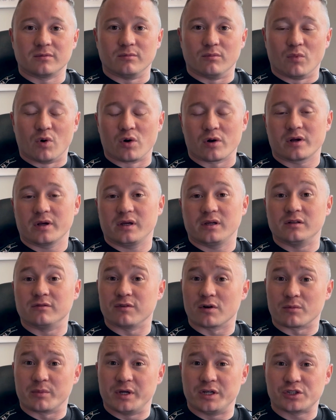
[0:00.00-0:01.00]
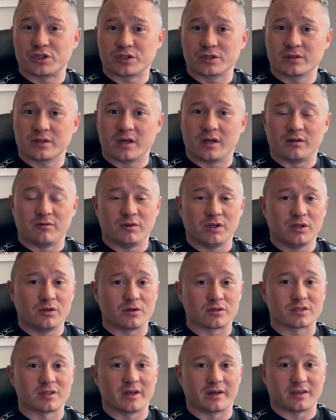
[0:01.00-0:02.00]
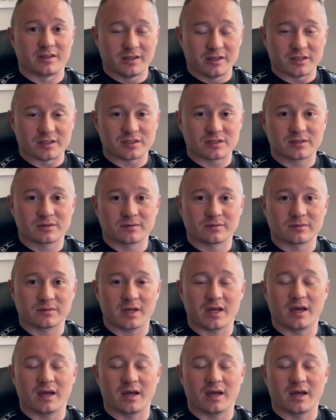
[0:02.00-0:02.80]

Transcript: more information and videos like this